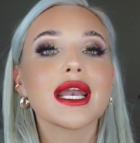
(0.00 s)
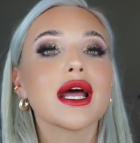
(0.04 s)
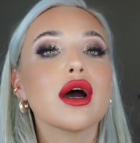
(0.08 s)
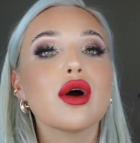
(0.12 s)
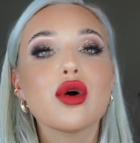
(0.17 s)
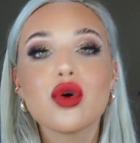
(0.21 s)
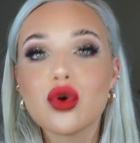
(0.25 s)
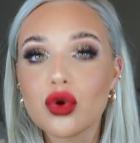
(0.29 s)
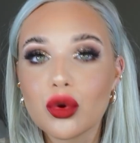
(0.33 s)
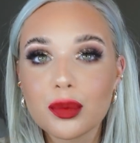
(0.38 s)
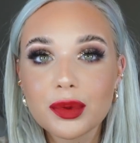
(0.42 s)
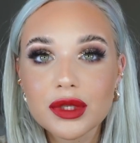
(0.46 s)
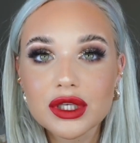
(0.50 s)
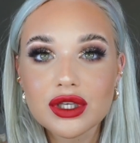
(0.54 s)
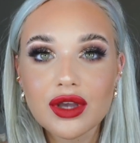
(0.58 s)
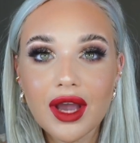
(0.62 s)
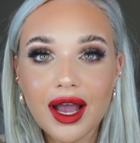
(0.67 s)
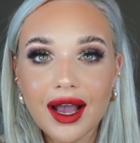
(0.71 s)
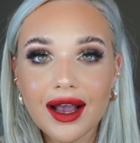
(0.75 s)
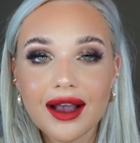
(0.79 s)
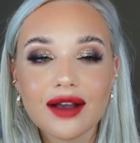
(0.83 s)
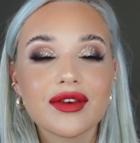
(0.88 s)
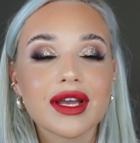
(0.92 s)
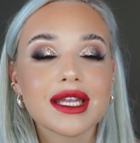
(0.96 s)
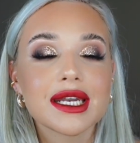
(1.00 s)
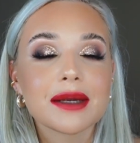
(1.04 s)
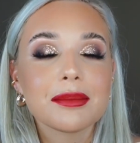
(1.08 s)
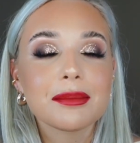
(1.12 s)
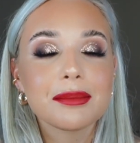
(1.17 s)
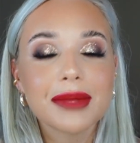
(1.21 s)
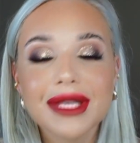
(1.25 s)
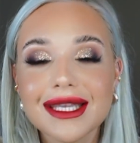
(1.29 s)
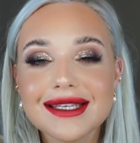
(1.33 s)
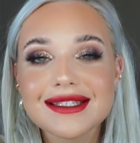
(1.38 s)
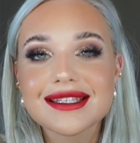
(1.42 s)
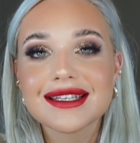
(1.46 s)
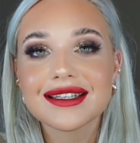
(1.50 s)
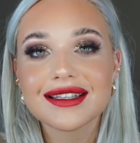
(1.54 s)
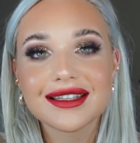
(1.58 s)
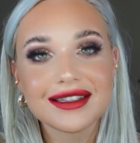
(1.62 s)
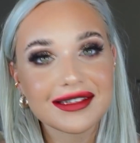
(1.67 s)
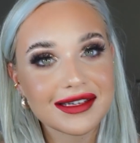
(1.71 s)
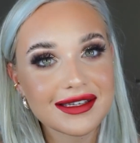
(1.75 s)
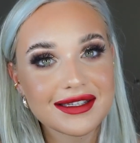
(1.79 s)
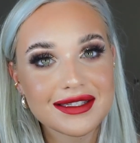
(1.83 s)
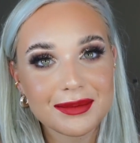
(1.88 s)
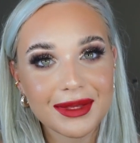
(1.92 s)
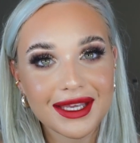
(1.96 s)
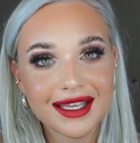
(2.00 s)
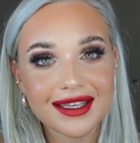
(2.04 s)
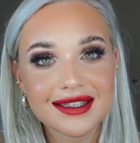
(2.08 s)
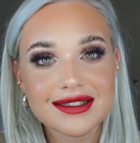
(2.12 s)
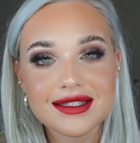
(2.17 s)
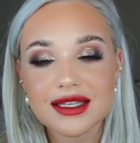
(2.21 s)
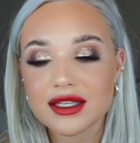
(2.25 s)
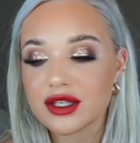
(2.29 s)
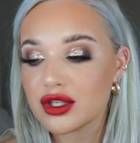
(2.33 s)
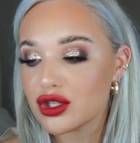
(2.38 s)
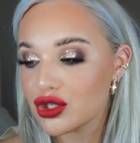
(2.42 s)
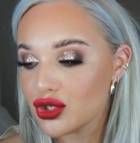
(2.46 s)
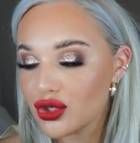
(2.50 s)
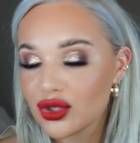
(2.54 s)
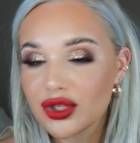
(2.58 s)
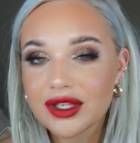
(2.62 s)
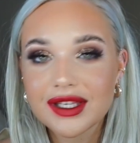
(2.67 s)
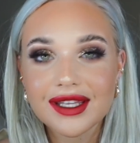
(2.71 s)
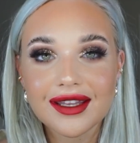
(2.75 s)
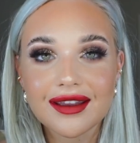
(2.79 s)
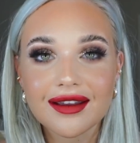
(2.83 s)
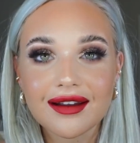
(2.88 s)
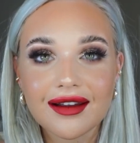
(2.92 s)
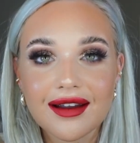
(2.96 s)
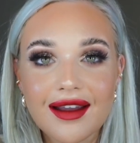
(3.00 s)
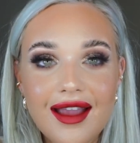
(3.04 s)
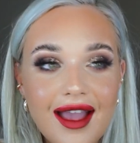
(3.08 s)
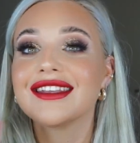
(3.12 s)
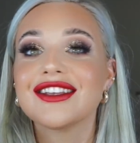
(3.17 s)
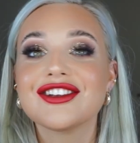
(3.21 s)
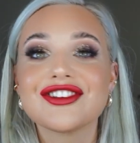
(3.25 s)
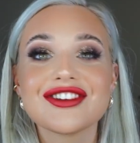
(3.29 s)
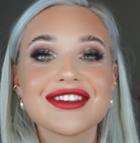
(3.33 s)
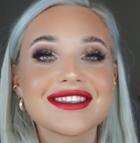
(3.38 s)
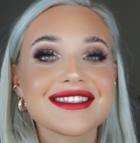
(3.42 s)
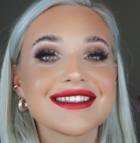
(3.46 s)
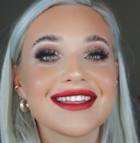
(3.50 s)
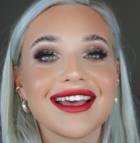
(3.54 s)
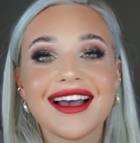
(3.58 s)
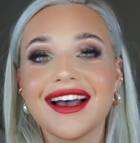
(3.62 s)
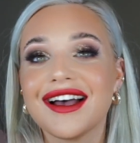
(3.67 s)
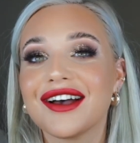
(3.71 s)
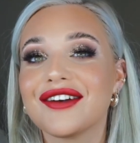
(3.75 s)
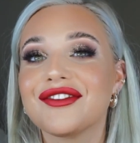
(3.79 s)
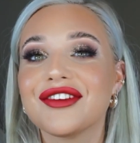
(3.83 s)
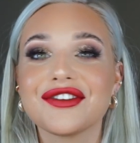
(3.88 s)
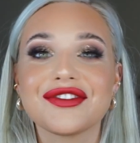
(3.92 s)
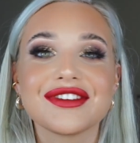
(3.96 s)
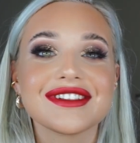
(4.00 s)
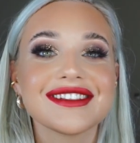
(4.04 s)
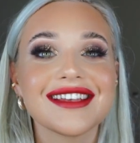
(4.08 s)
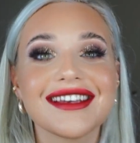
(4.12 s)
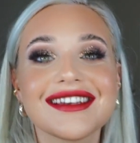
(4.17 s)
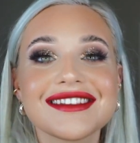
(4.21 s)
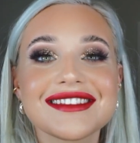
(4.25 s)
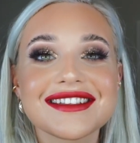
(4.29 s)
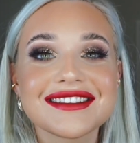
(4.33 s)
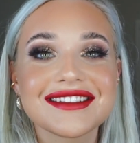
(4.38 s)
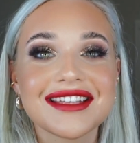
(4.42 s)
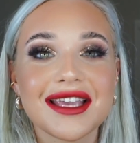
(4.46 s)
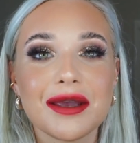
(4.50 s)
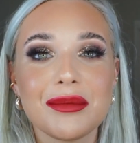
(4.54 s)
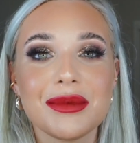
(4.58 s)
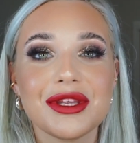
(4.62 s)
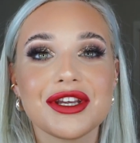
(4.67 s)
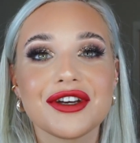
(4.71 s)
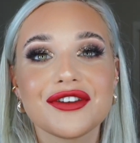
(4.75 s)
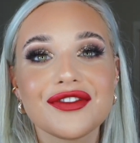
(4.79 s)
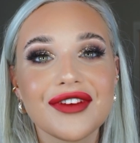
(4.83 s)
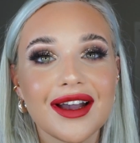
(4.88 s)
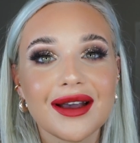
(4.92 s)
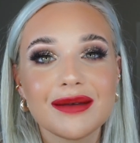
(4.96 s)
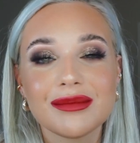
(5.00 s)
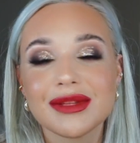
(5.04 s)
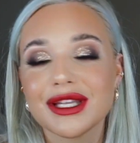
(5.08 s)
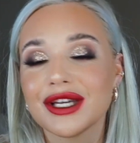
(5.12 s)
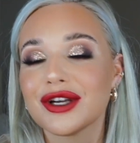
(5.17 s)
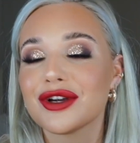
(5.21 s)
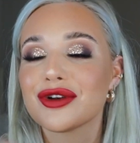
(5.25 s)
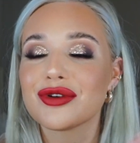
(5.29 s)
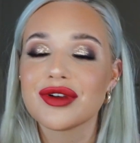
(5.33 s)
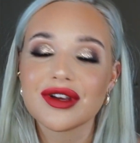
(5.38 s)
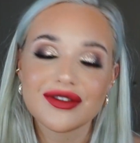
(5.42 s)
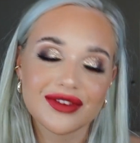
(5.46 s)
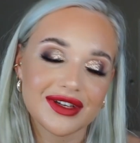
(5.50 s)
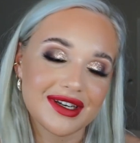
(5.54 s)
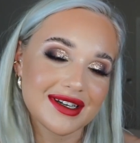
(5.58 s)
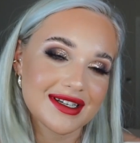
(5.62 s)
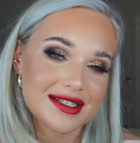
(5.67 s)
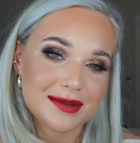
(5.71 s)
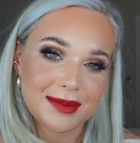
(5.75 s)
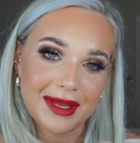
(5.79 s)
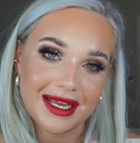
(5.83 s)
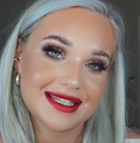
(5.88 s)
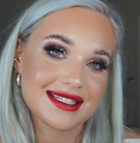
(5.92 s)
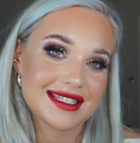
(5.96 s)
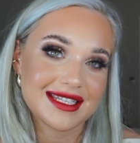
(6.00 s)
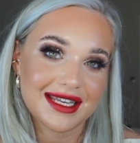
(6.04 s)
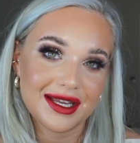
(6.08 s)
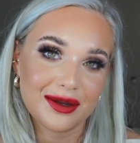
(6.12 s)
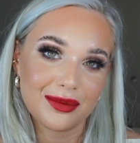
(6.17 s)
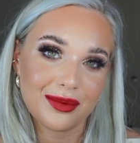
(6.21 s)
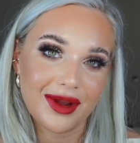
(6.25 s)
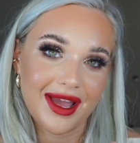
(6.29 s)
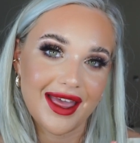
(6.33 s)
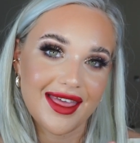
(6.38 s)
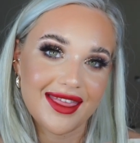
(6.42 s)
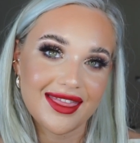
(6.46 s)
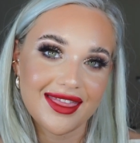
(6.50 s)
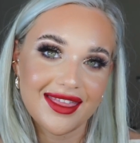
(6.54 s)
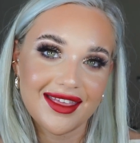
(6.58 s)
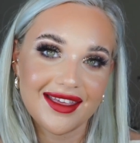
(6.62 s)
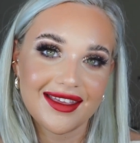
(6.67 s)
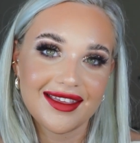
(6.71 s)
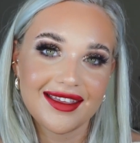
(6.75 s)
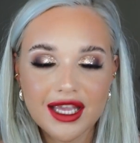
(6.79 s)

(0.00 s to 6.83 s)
I hope you have an amazing Christmas and New Year. You just have a fantastic time with your family or whoever you're spending it with.